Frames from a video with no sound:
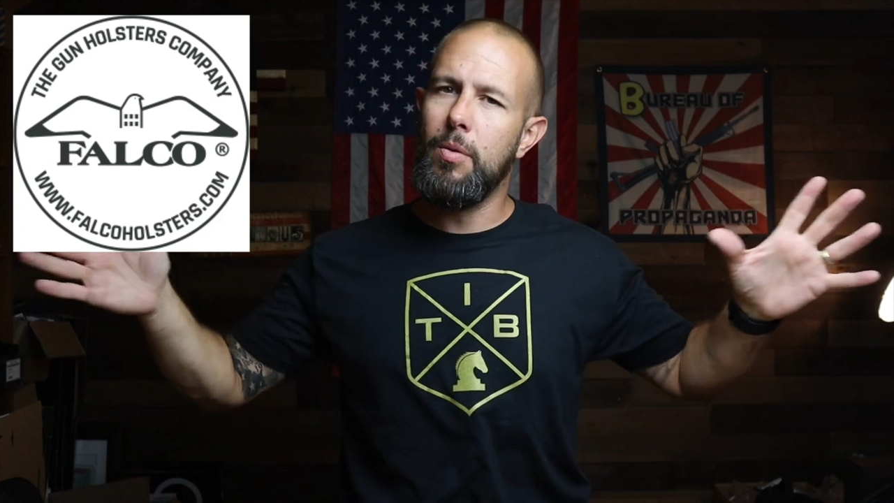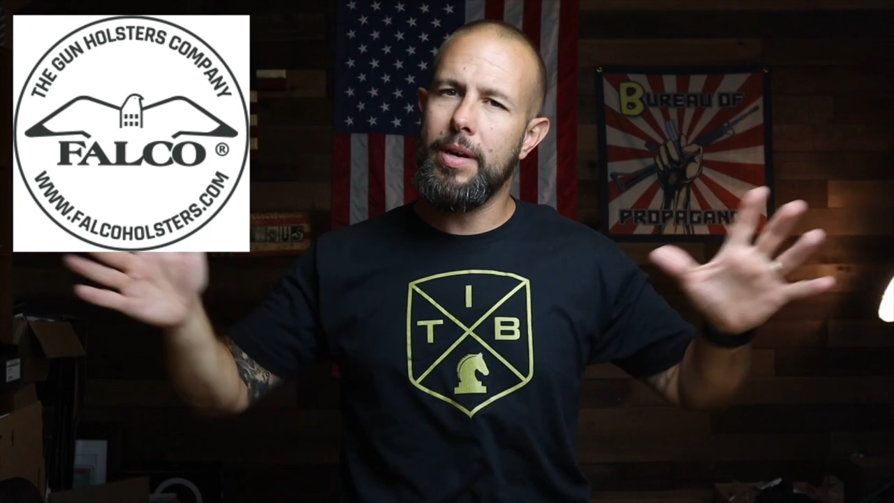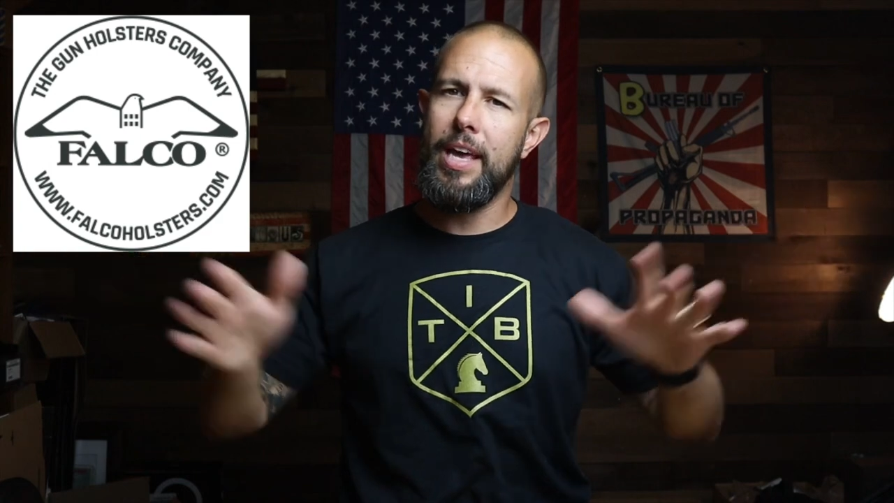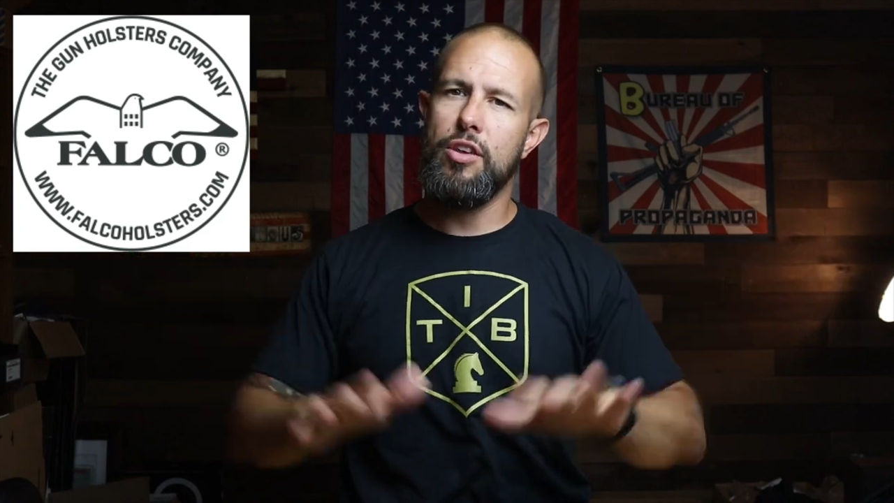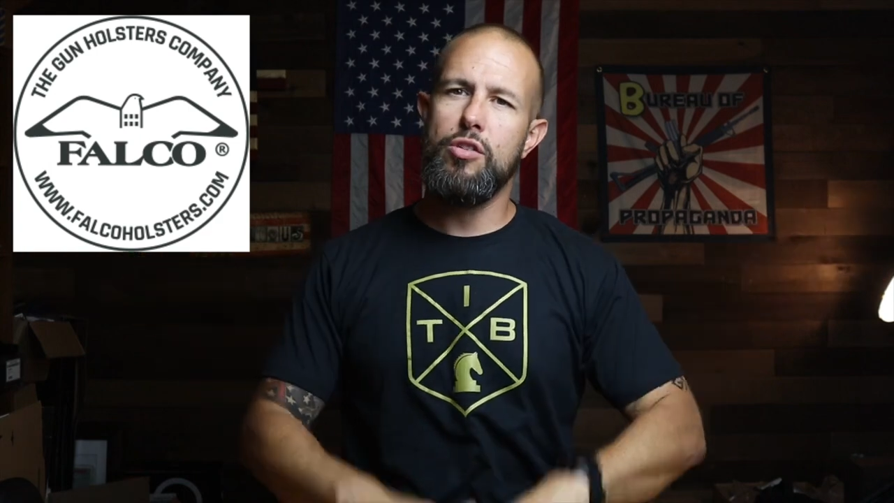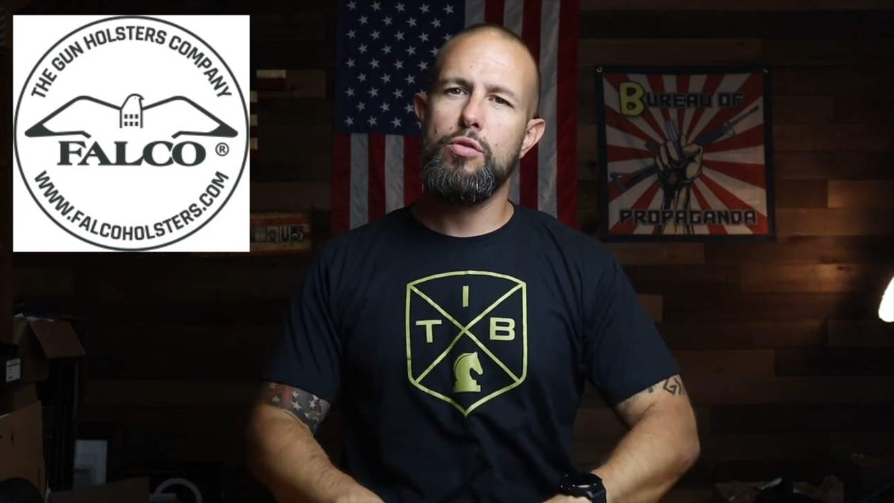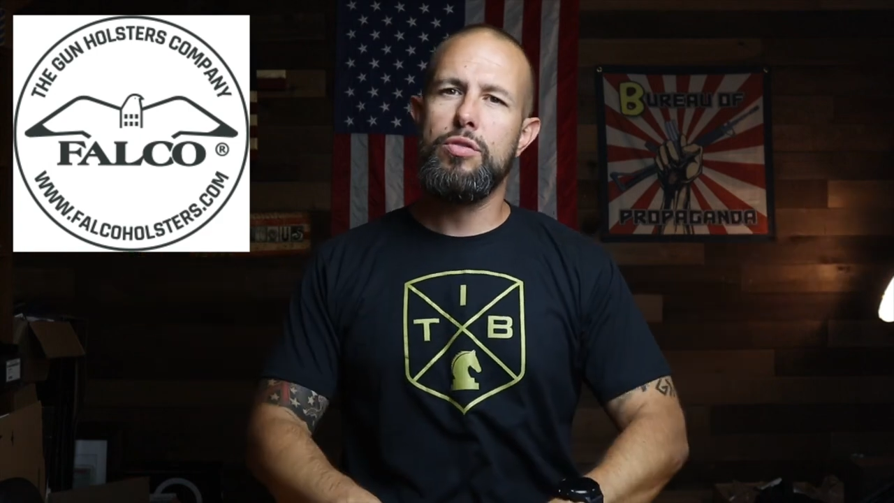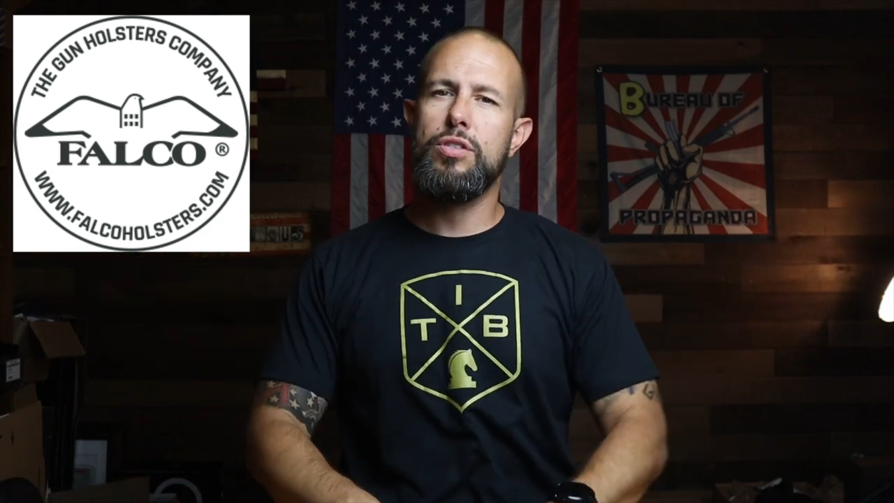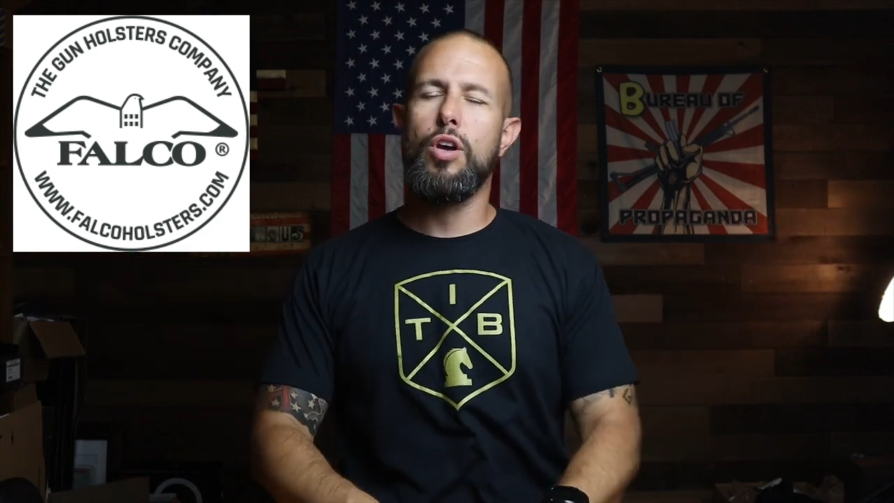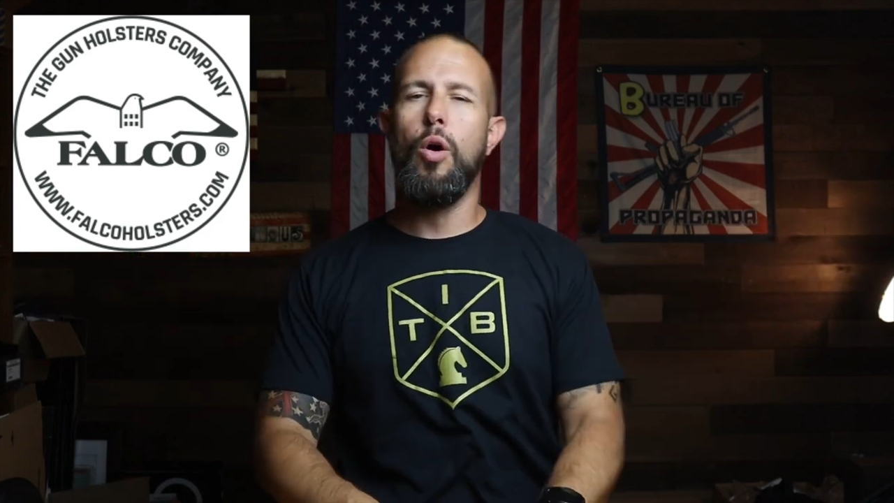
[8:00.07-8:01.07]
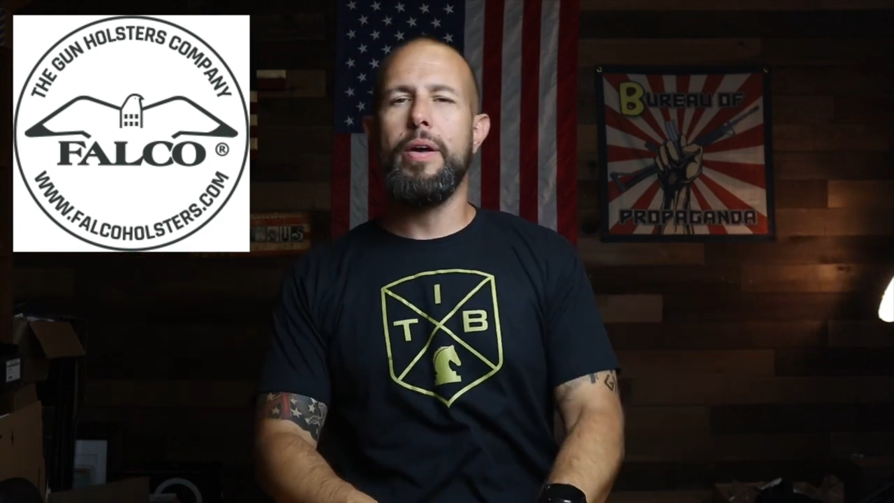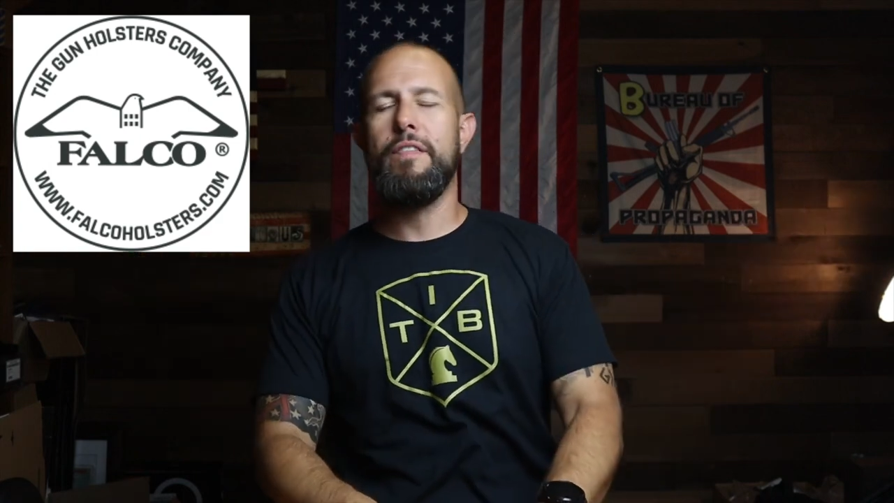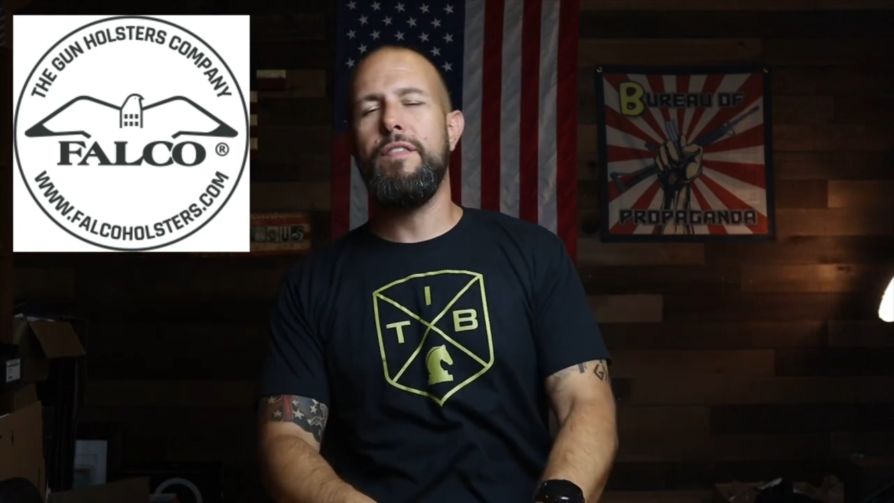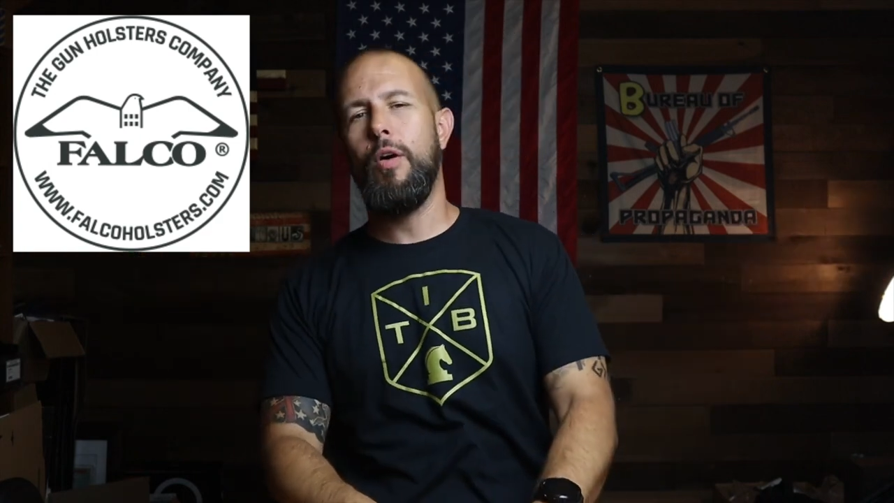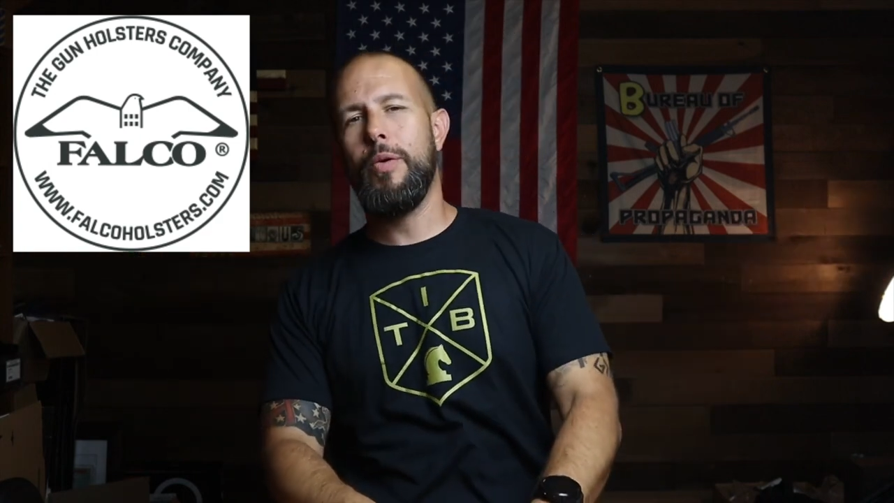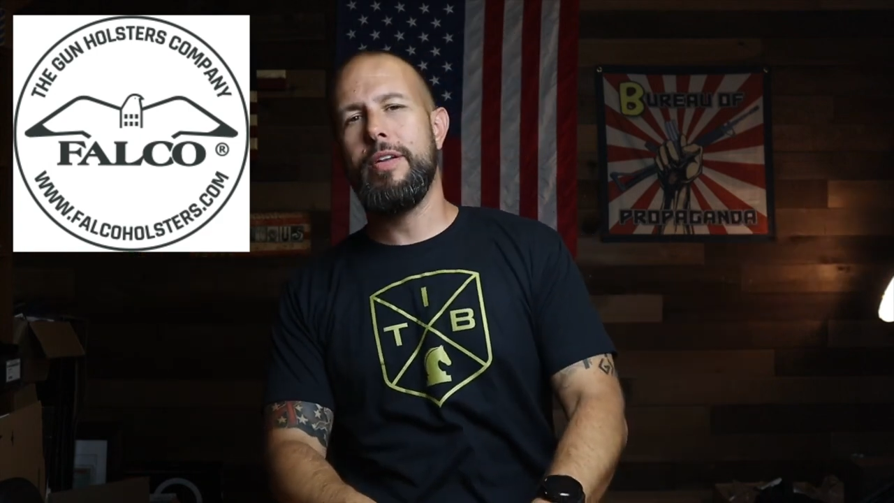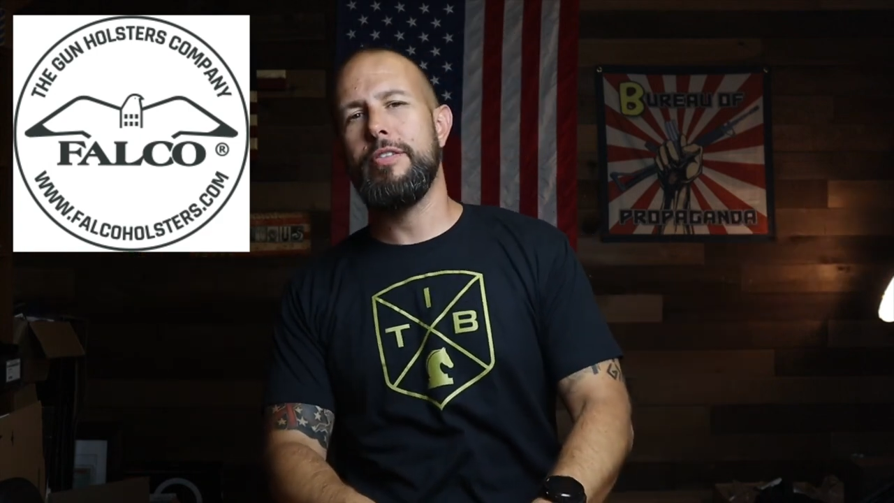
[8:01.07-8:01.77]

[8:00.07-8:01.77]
will get used going forward.